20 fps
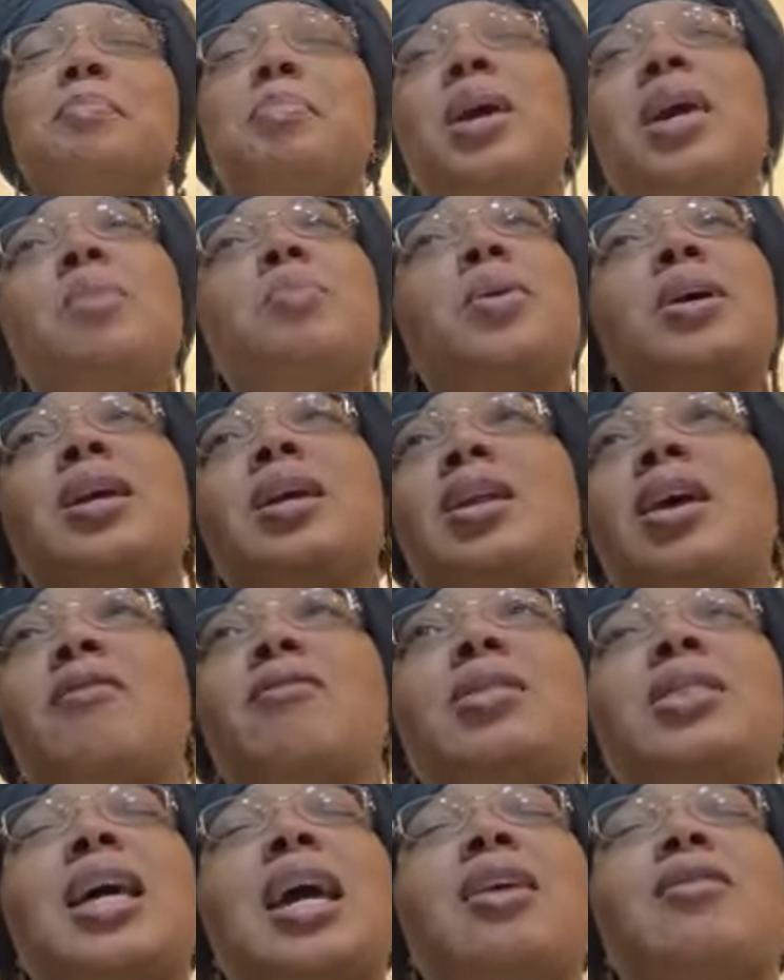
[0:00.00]
people eat
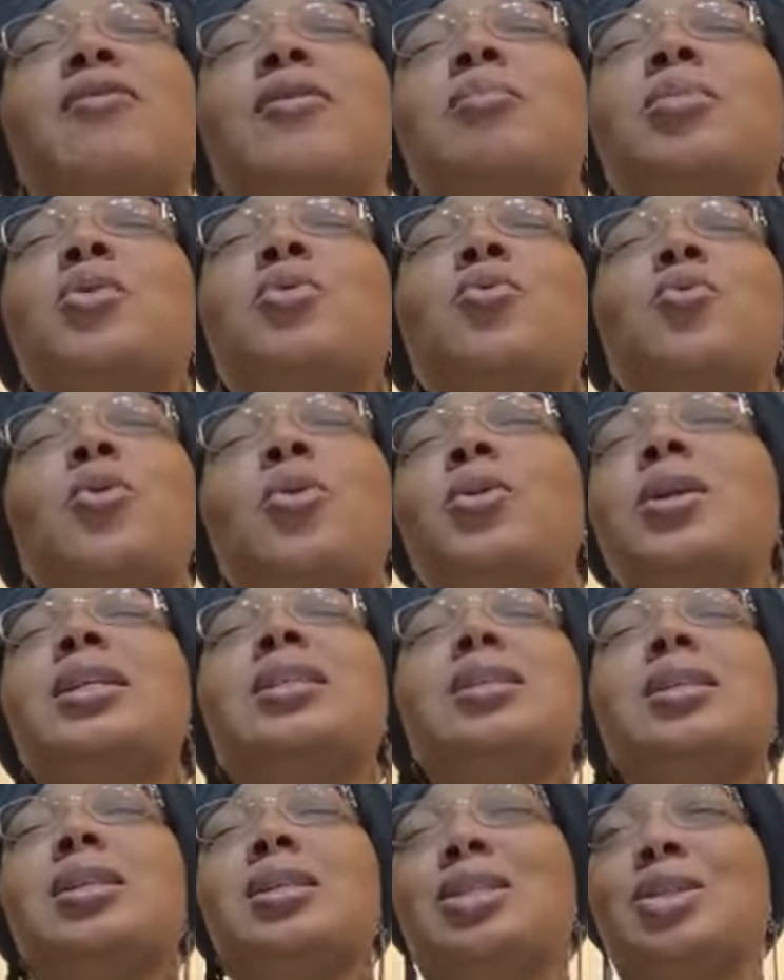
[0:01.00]
everything from the
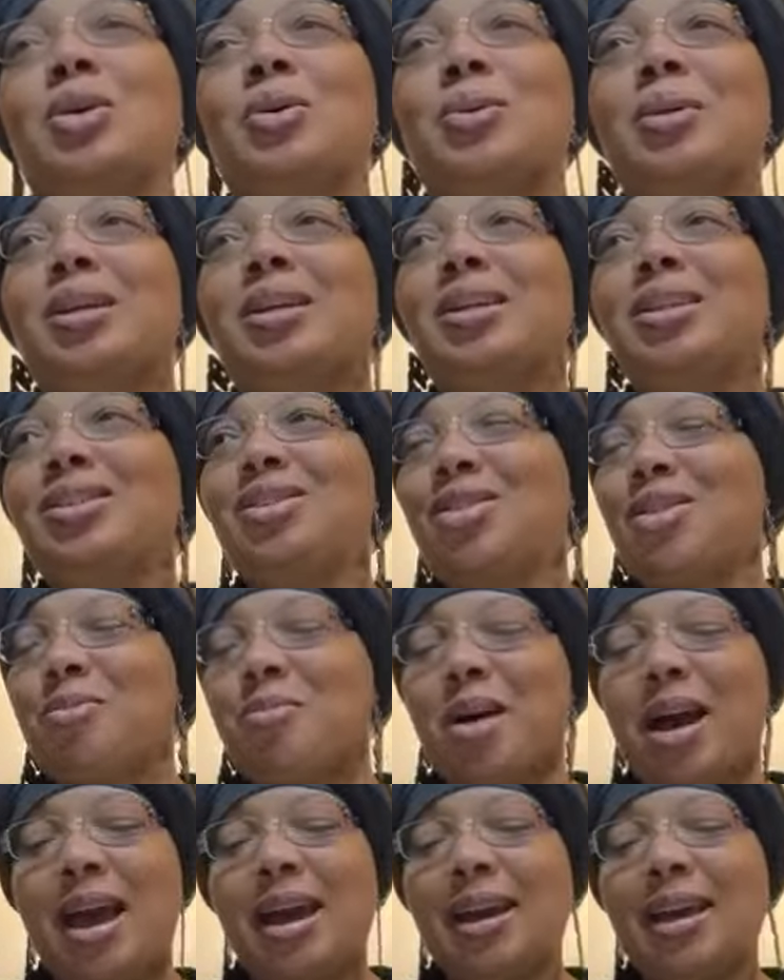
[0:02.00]
rooty to the tootie,
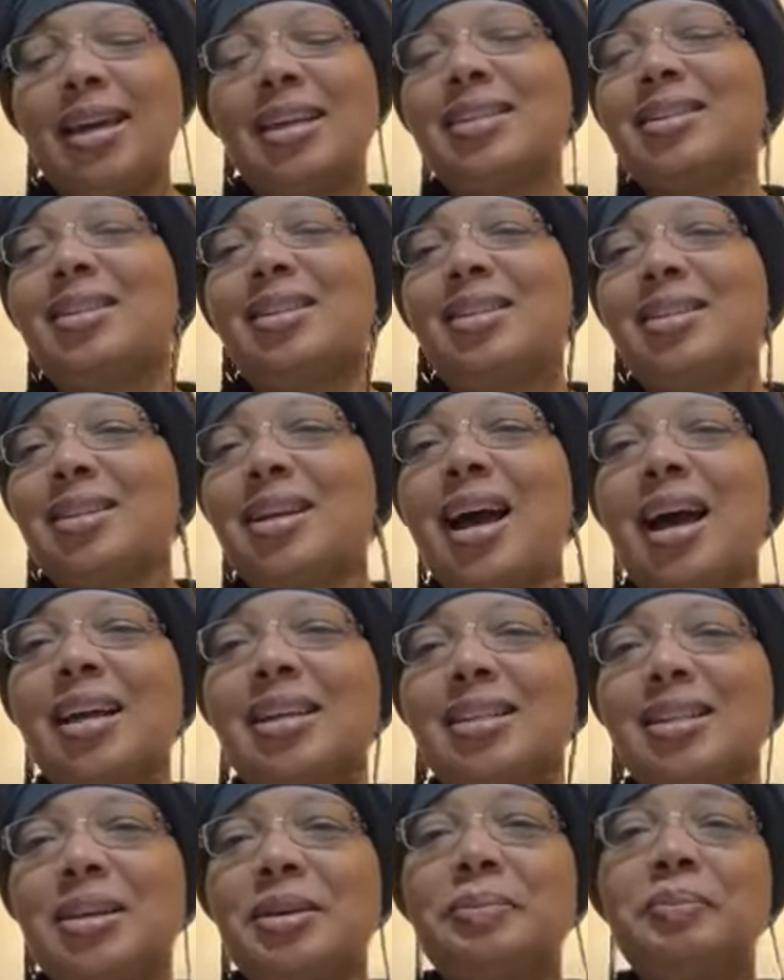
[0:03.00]
Jeremiah. It's
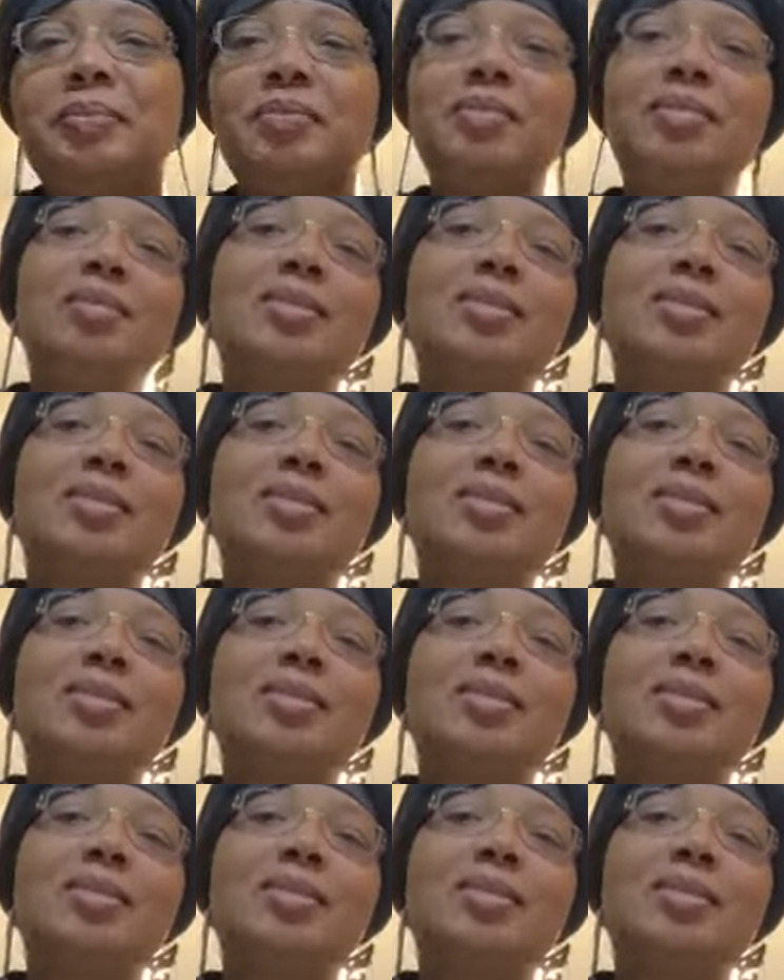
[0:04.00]
disgusting.